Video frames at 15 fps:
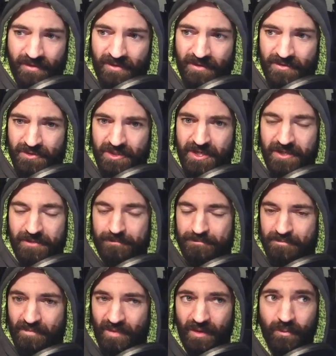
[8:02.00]
All right.
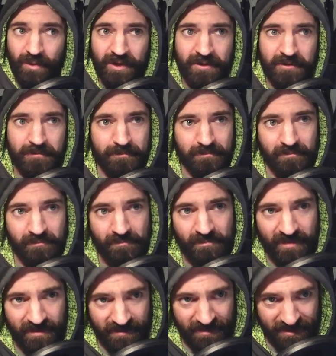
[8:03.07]
Well,
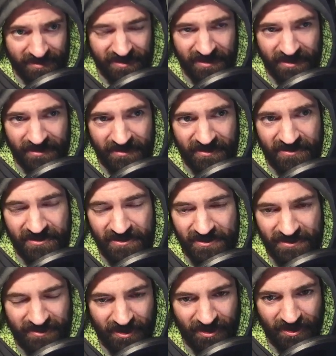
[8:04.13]
the sickness
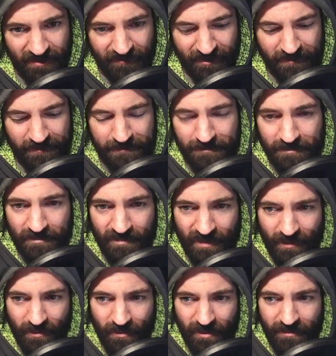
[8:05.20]
is over.
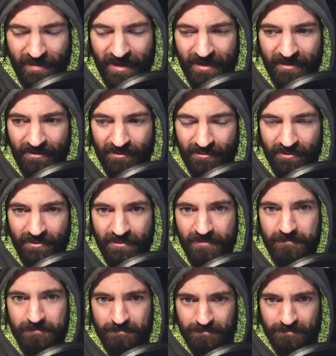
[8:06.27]
We made it through.